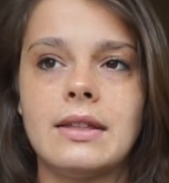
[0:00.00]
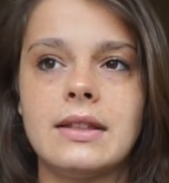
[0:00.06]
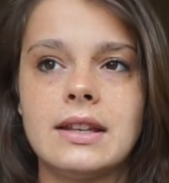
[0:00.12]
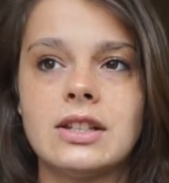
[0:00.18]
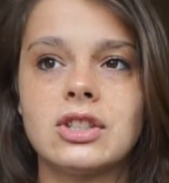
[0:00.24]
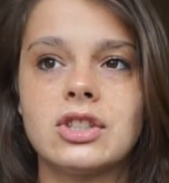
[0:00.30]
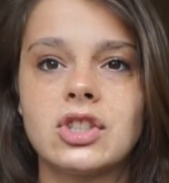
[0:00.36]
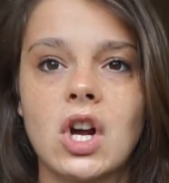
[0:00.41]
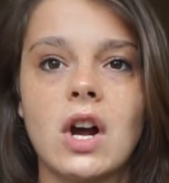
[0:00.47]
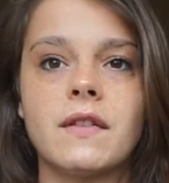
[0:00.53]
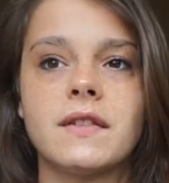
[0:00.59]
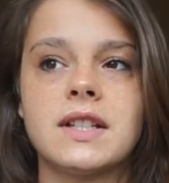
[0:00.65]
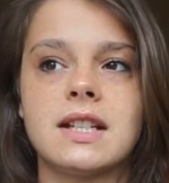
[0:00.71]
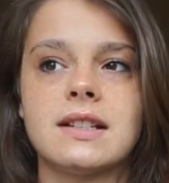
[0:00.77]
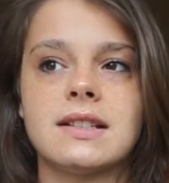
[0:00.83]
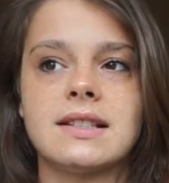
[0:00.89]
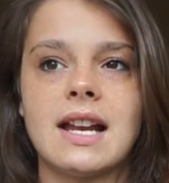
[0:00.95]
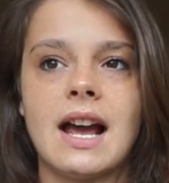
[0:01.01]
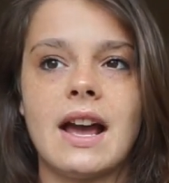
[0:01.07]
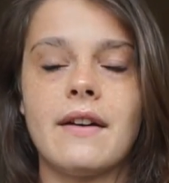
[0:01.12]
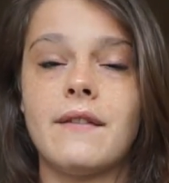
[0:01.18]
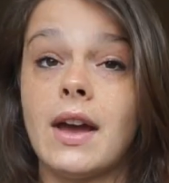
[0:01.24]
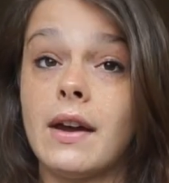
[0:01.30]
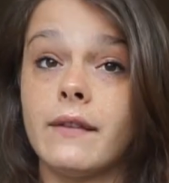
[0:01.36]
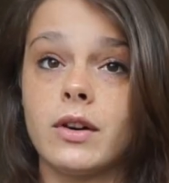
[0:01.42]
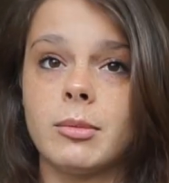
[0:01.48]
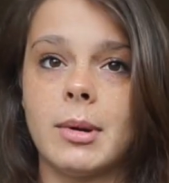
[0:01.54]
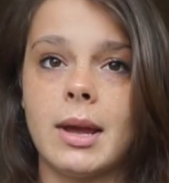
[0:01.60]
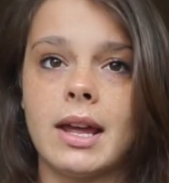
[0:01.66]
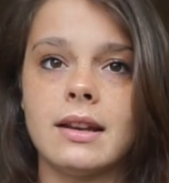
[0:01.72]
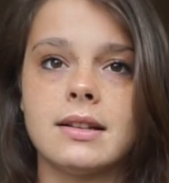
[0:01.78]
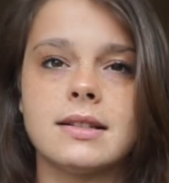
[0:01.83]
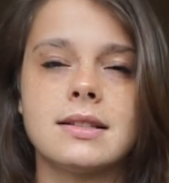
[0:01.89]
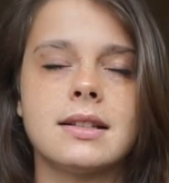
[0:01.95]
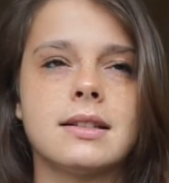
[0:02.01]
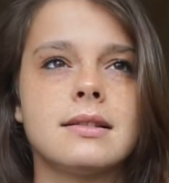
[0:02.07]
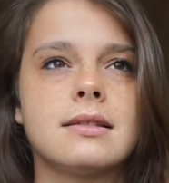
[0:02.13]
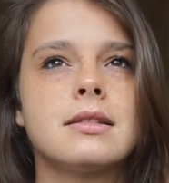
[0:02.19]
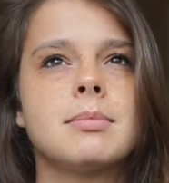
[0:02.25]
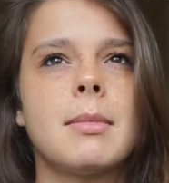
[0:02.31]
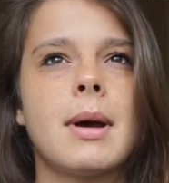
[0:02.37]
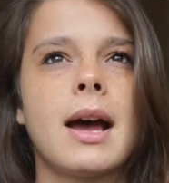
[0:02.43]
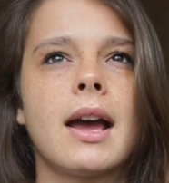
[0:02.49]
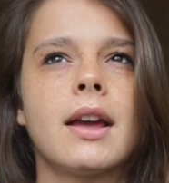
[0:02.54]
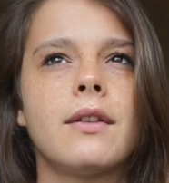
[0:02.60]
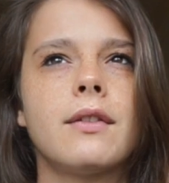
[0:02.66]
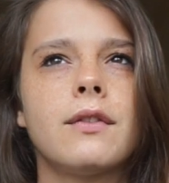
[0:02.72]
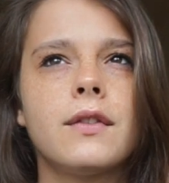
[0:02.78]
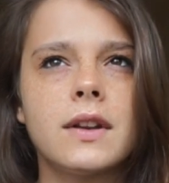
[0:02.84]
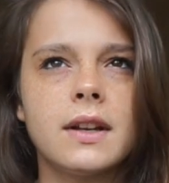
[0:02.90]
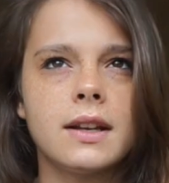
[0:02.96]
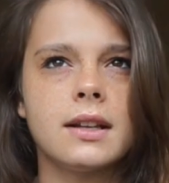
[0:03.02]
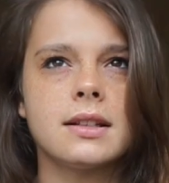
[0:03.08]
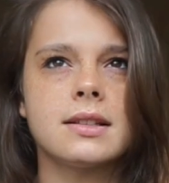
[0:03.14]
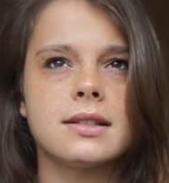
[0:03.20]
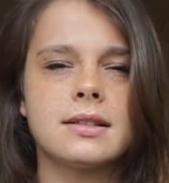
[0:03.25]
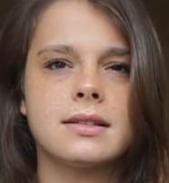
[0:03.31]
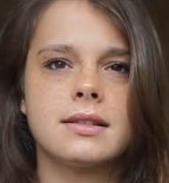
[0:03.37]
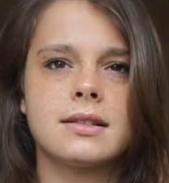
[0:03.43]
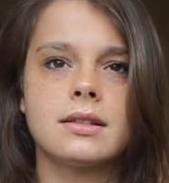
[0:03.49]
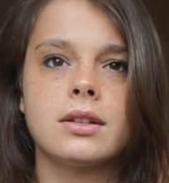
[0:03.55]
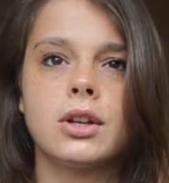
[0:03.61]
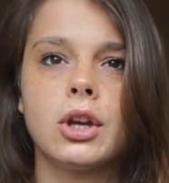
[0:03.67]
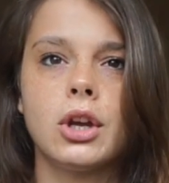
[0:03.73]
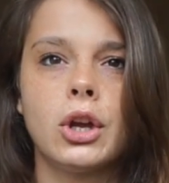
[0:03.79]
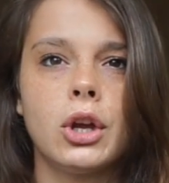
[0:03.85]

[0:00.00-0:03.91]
the softest I've ever been since my fitness